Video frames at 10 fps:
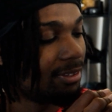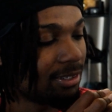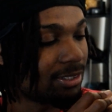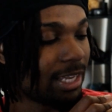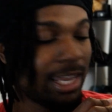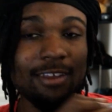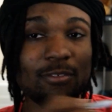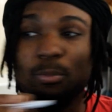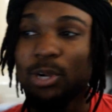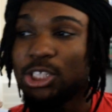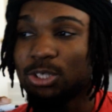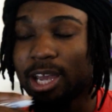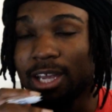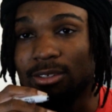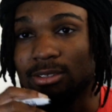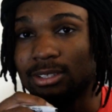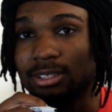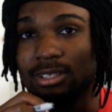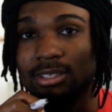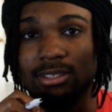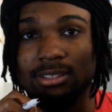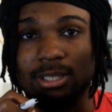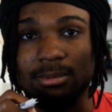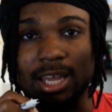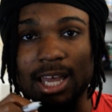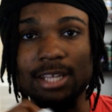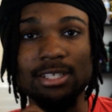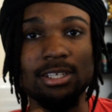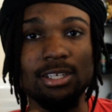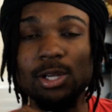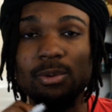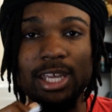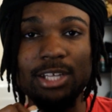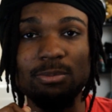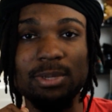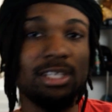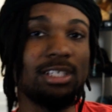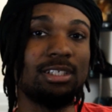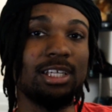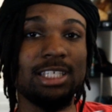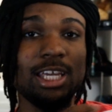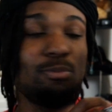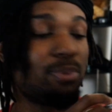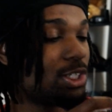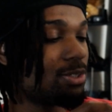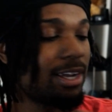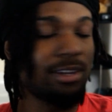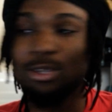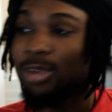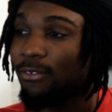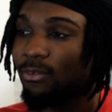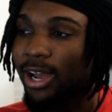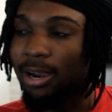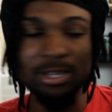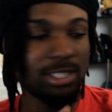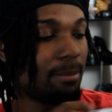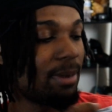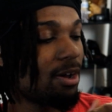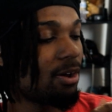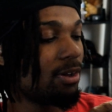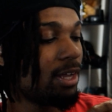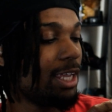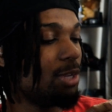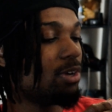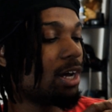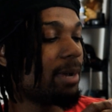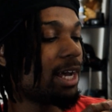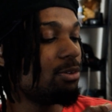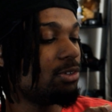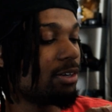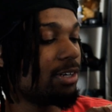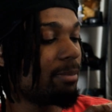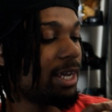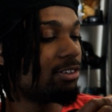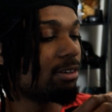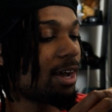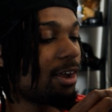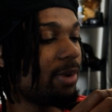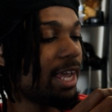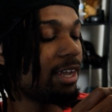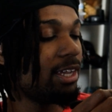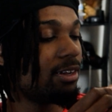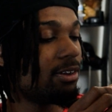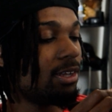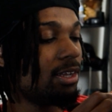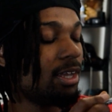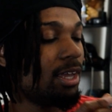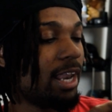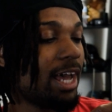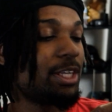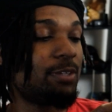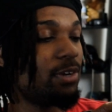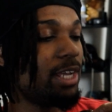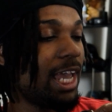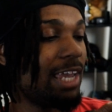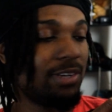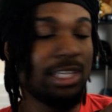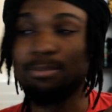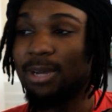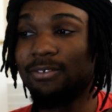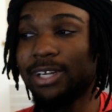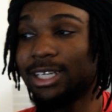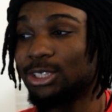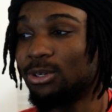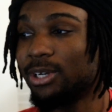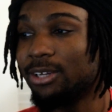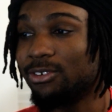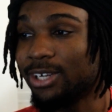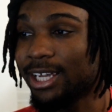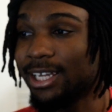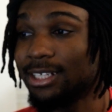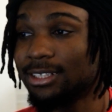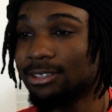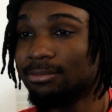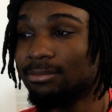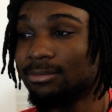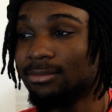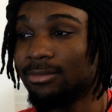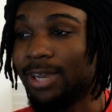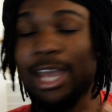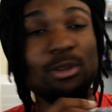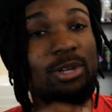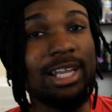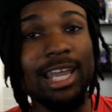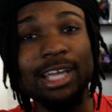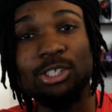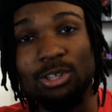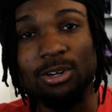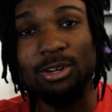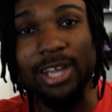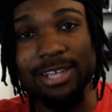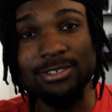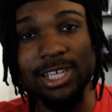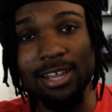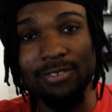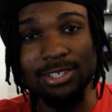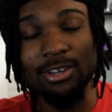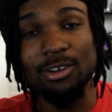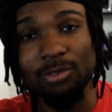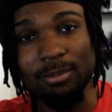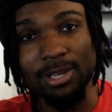Even if you press triangle, sometimes you don't need to, because let's say you press triangle, you F around and miss that ball, and you come out, you dumbass jump all the way out here. Now it's free game for this motherfucker to score on your drunk ass. Now you look like a drunk on national television on the replay.